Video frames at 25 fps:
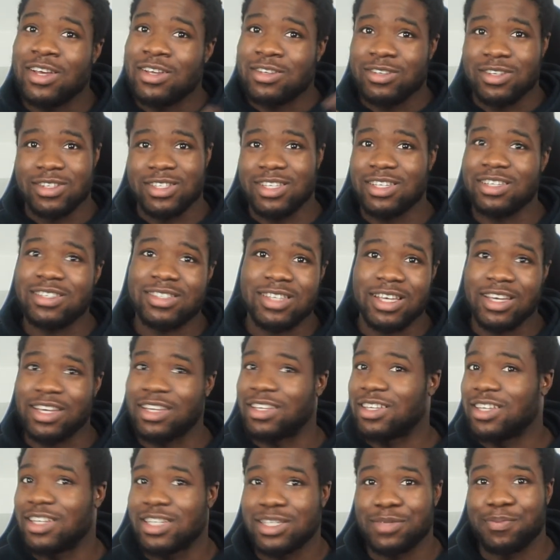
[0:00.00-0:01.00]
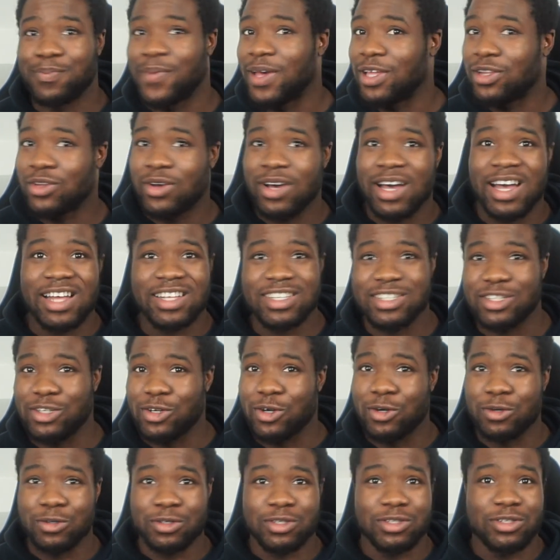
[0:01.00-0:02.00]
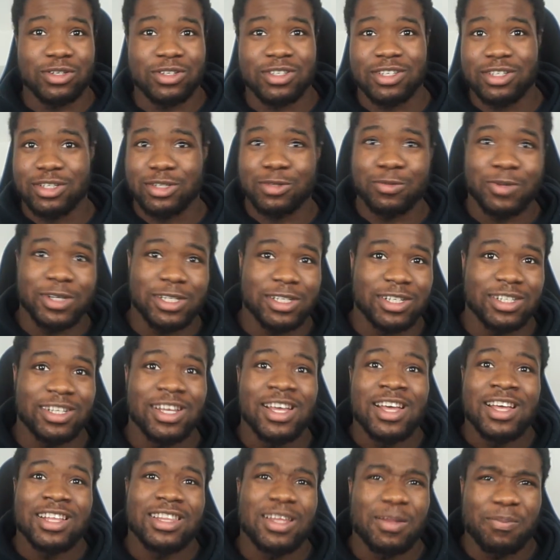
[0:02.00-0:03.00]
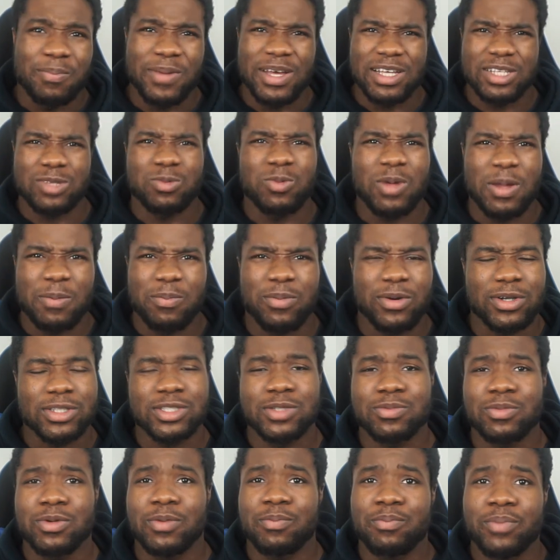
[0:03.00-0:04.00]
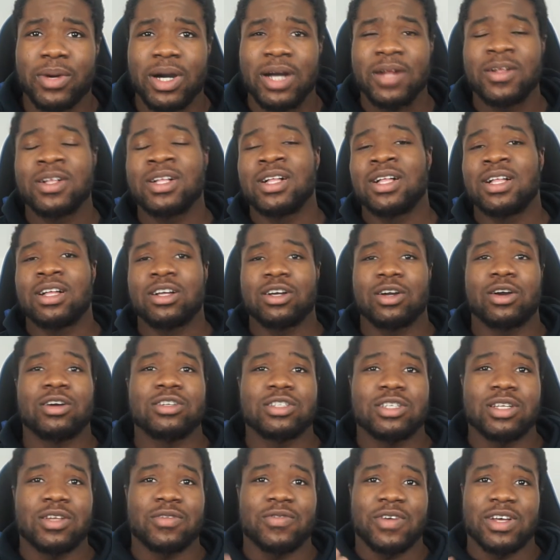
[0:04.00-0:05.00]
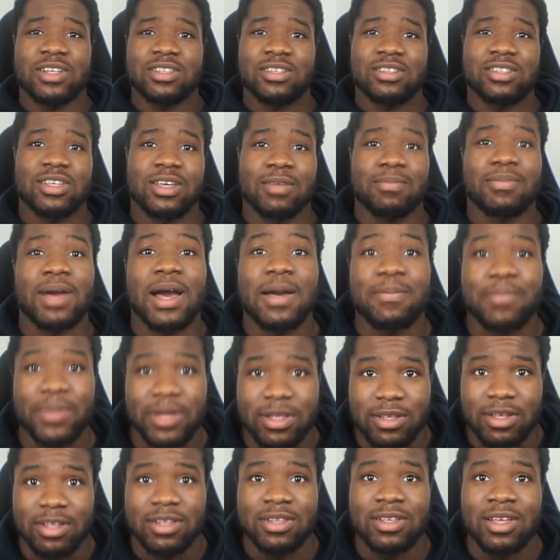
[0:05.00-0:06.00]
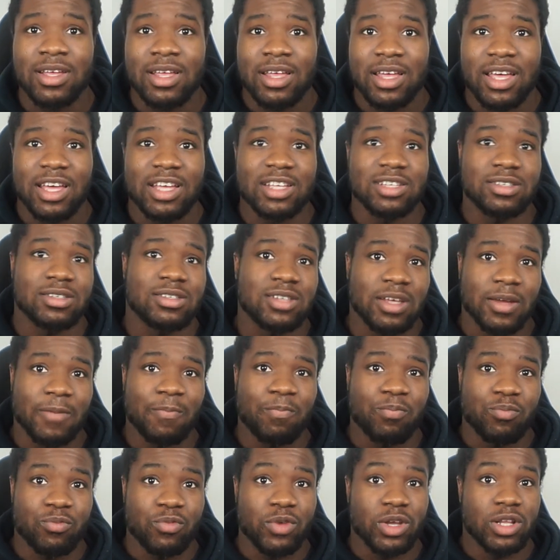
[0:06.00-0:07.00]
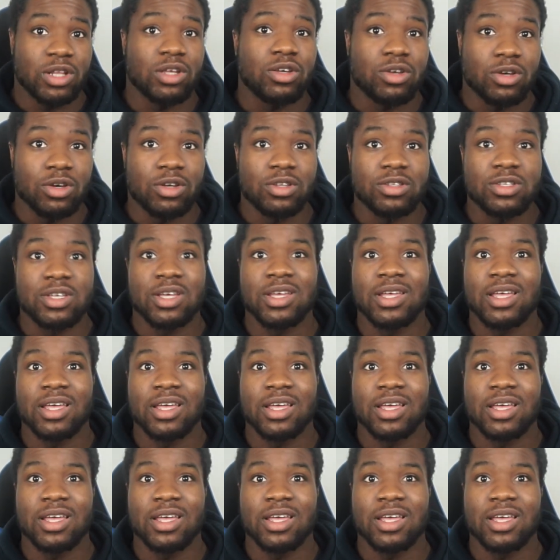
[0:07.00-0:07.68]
So these second years may not actually host your situation the best way possible. But going to university, in my opinion, is really good,